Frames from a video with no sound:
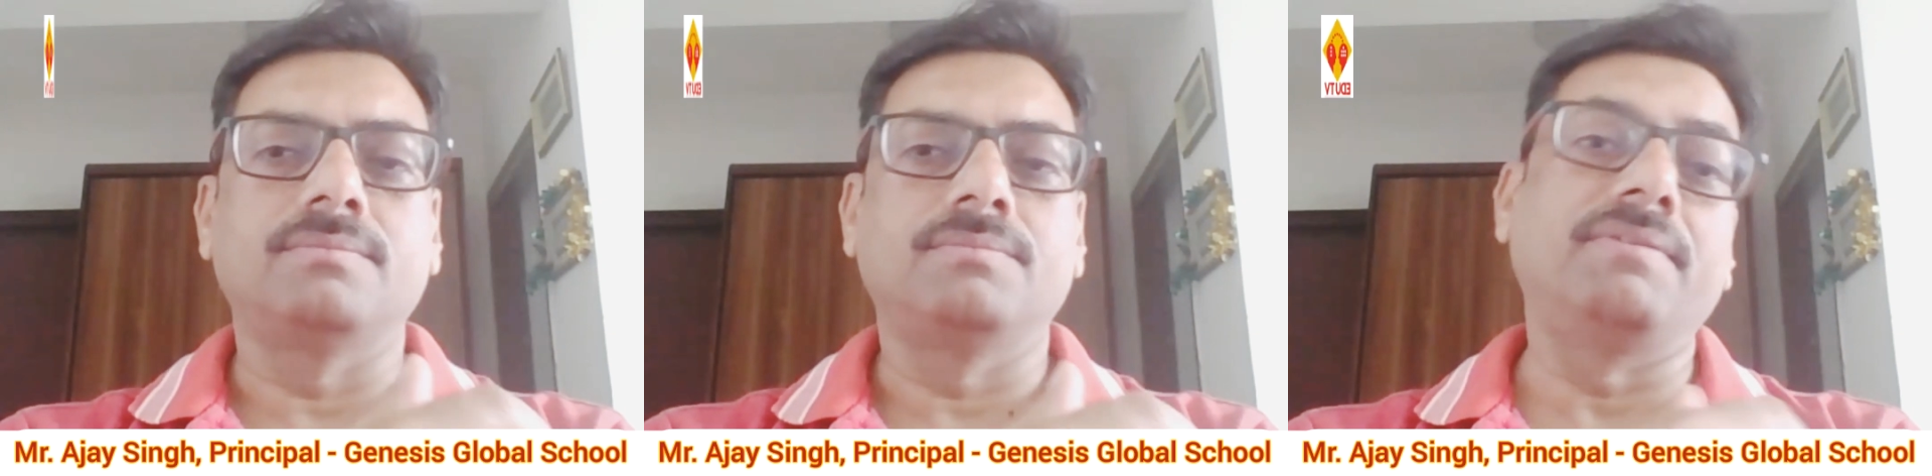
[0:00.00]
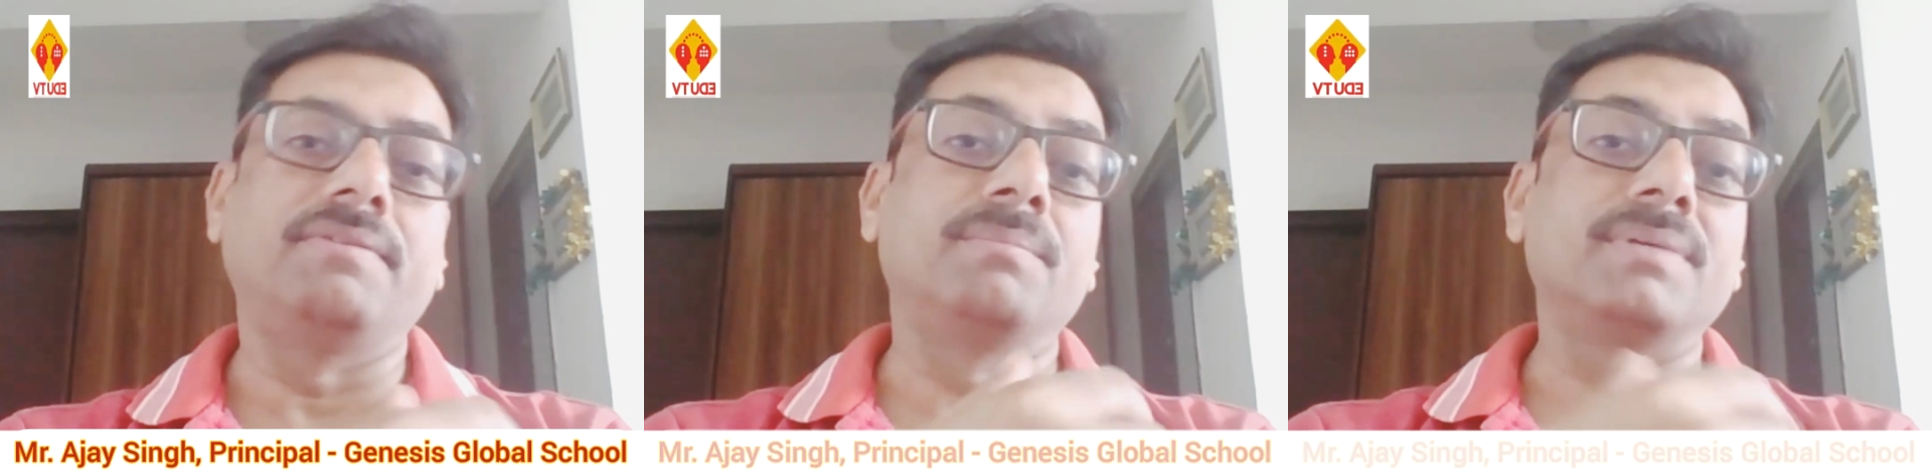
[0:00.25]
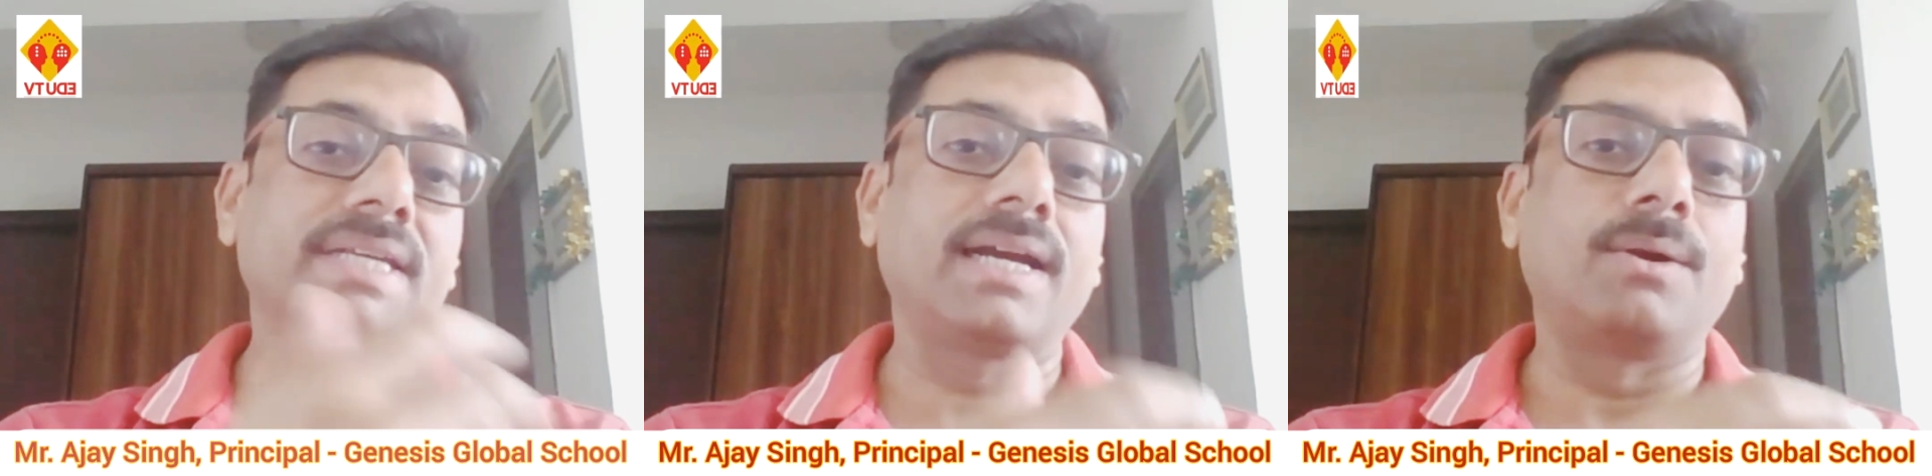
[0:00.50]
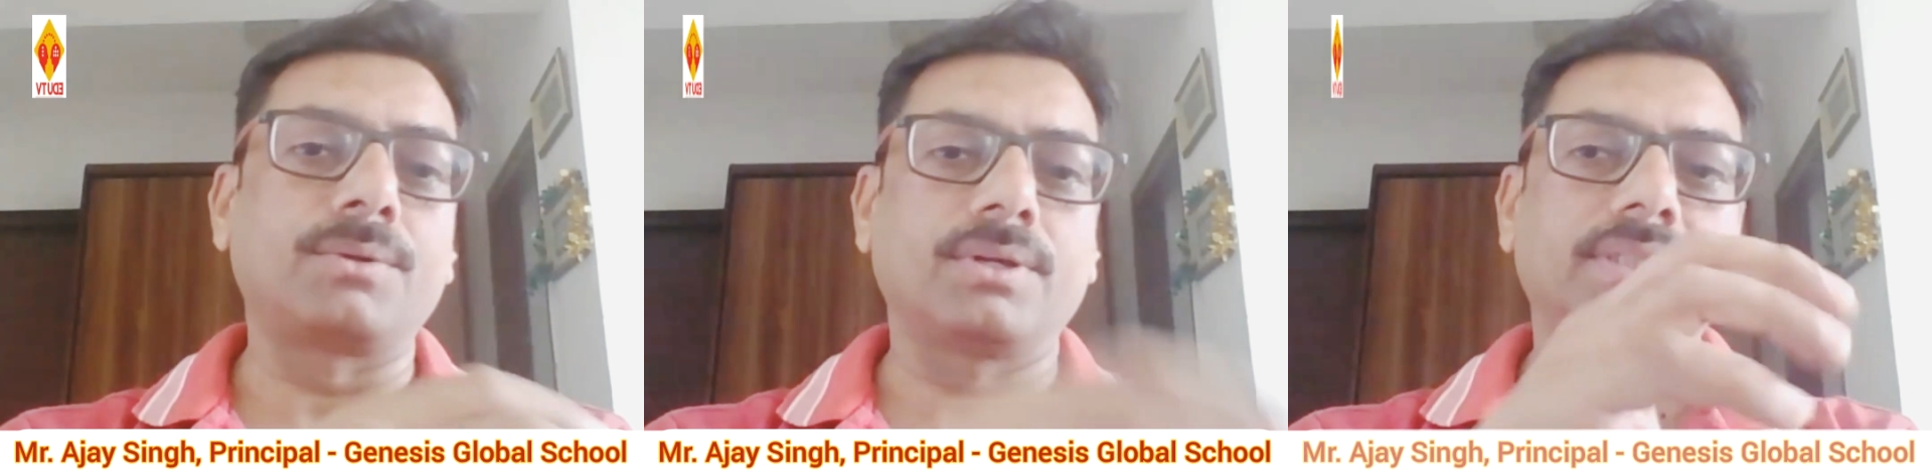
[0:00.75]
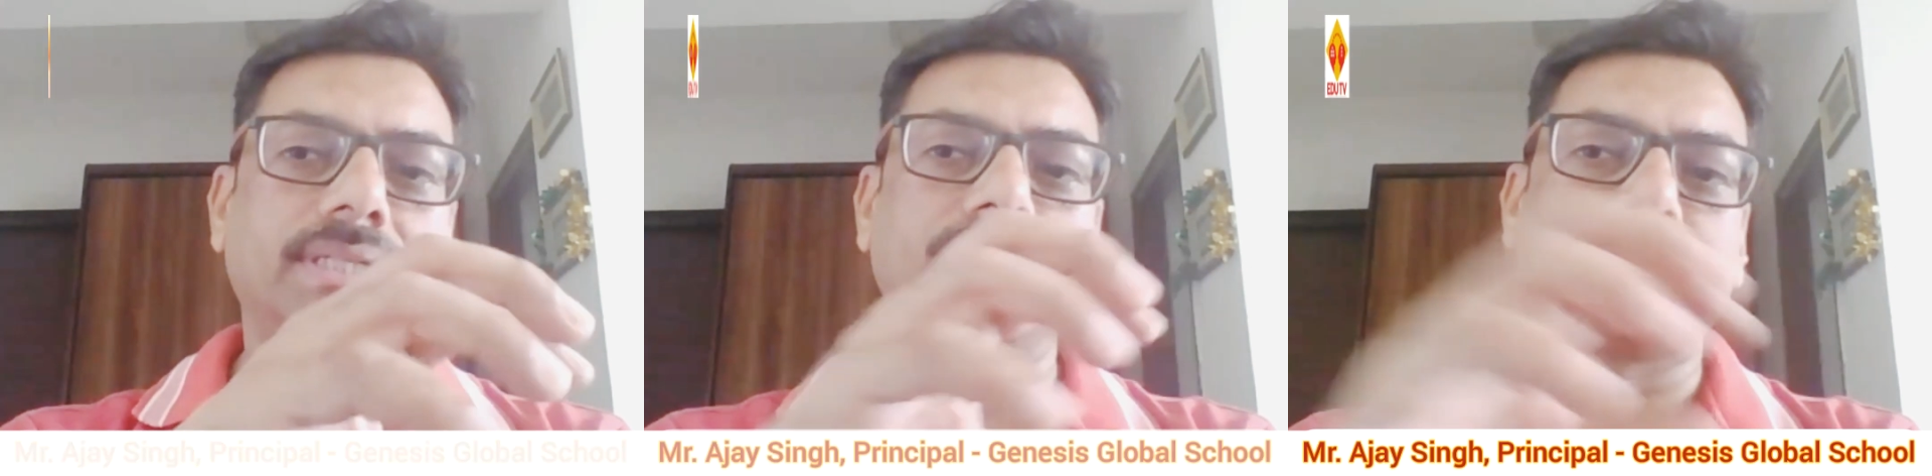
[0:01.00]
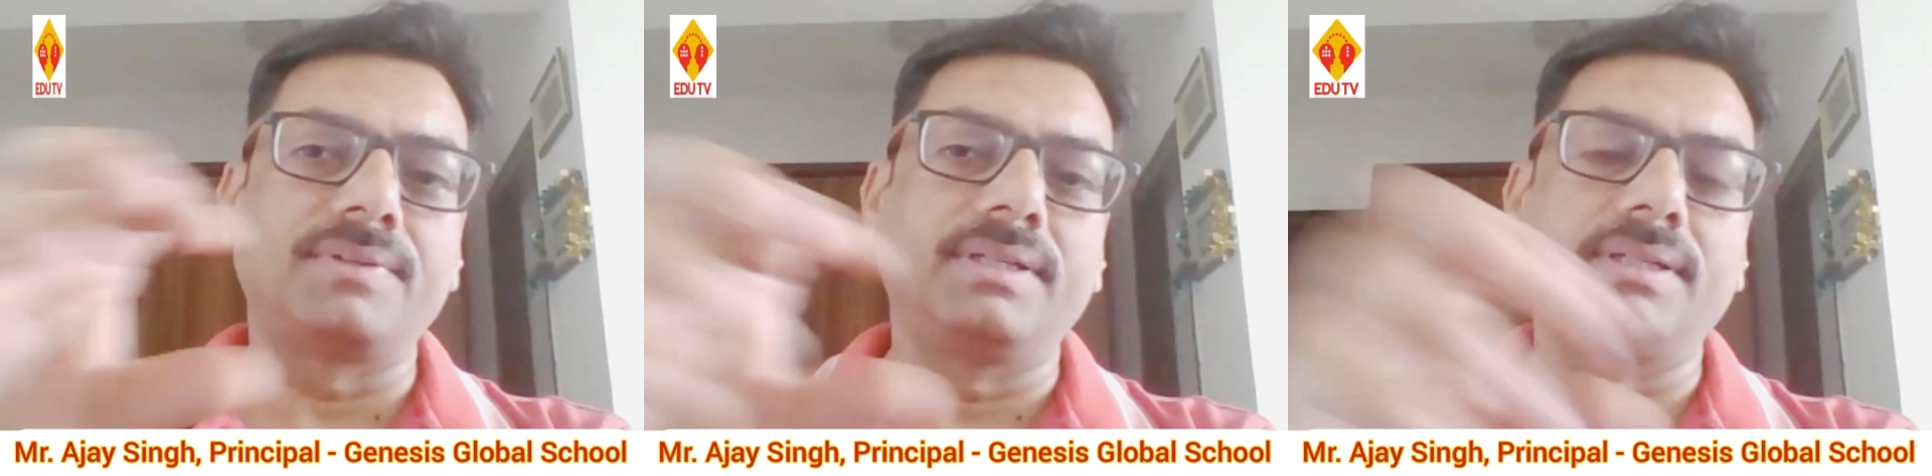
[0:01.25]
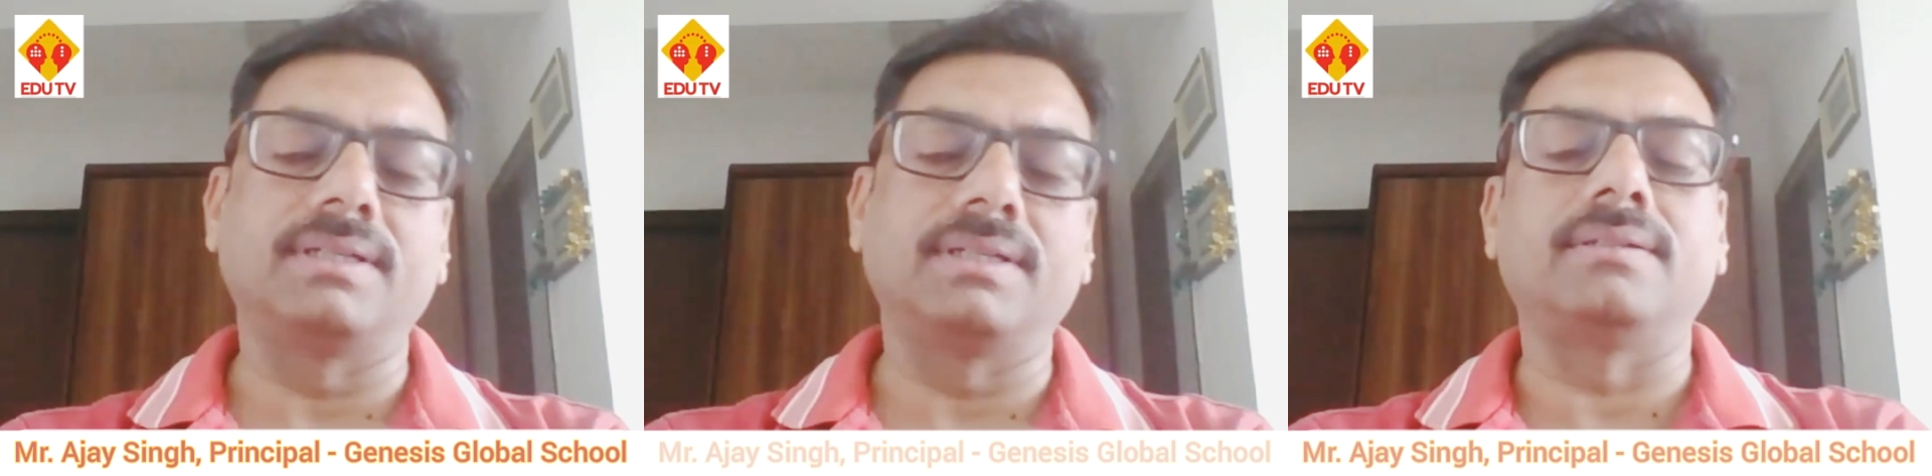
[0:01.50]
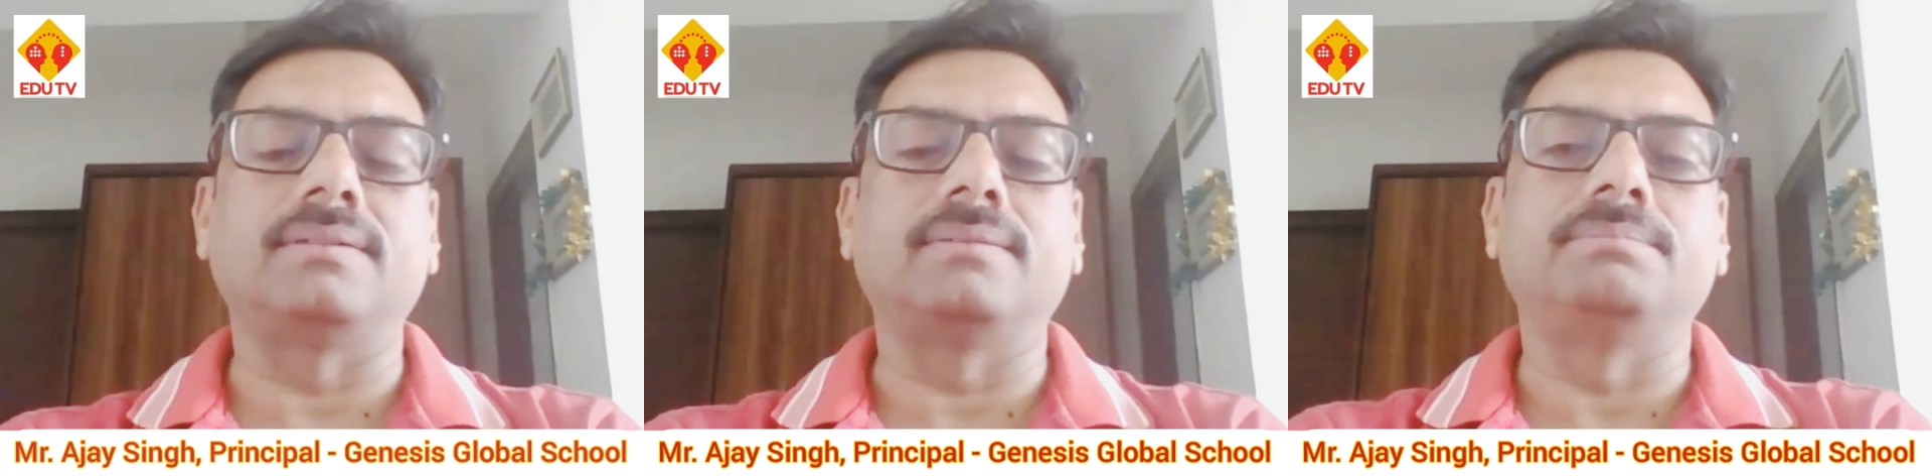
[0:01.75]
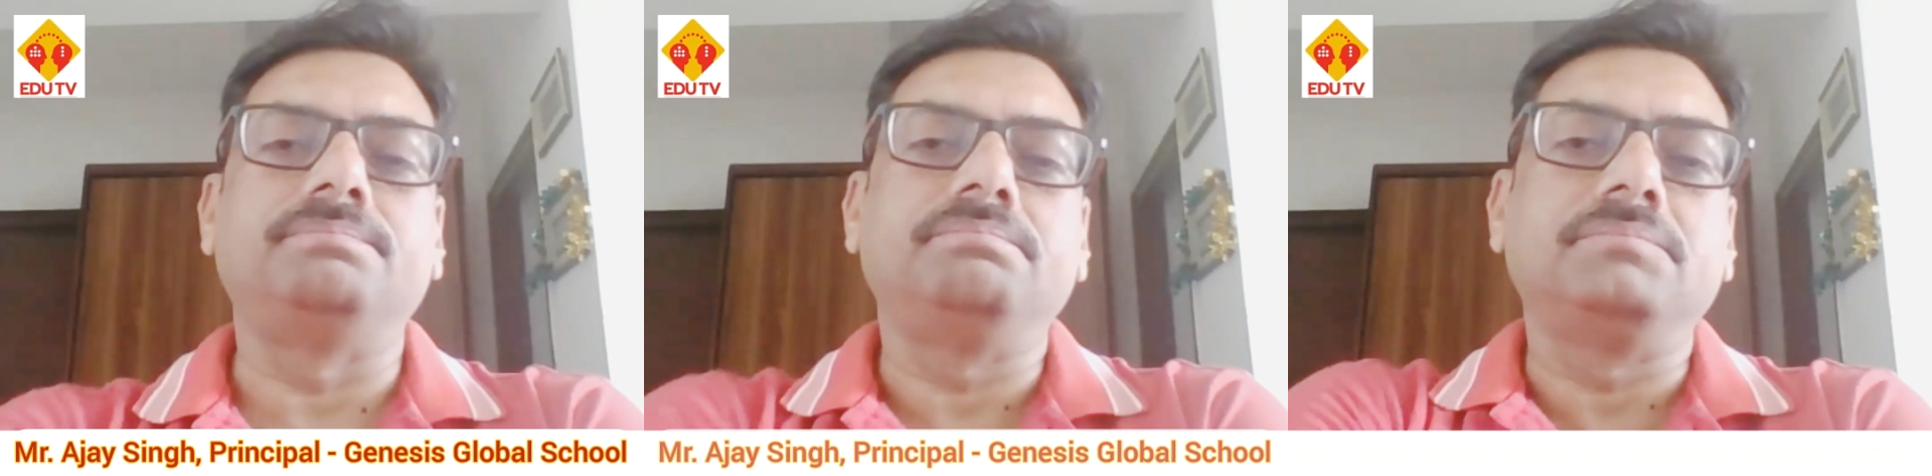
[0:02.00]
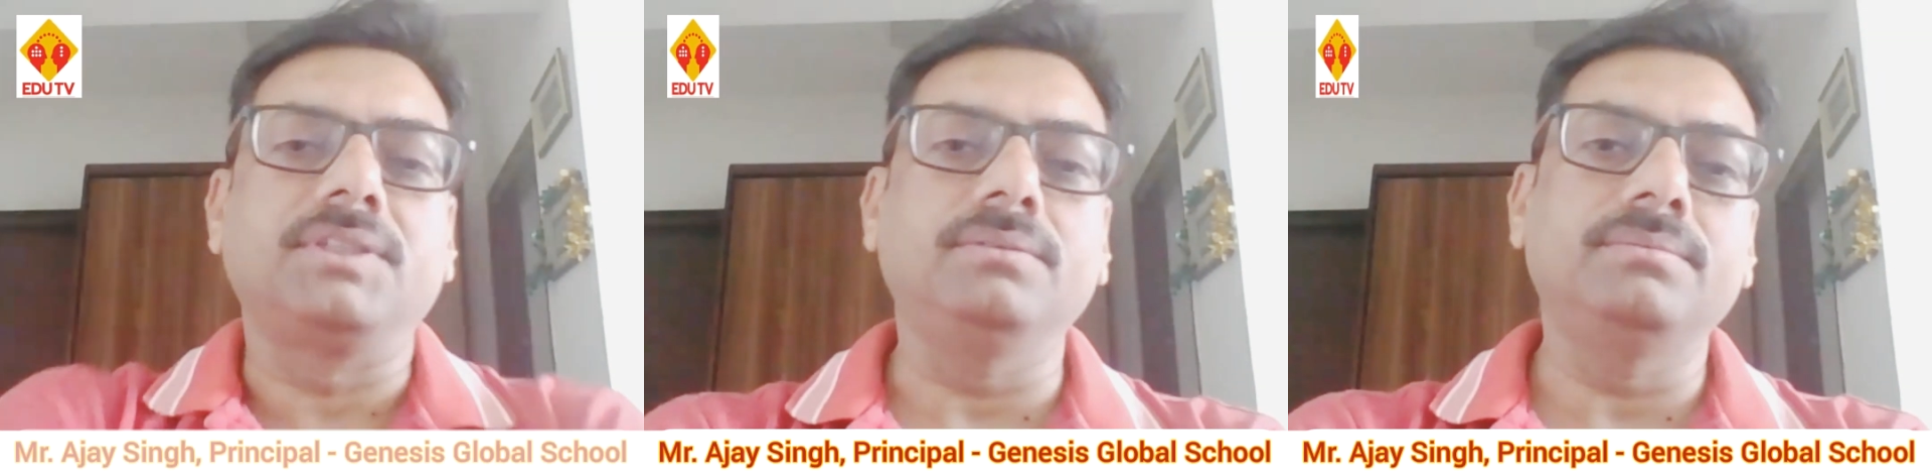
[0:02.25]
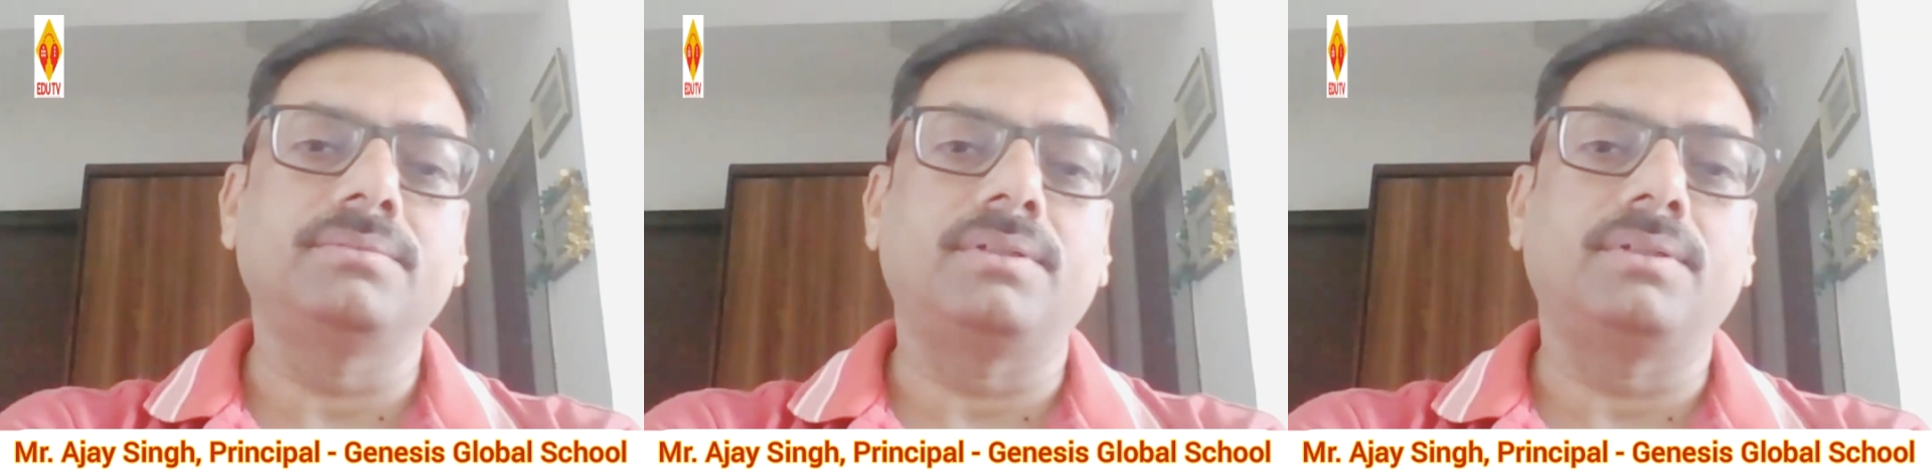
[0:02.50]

we were missing out on the different uh, you know,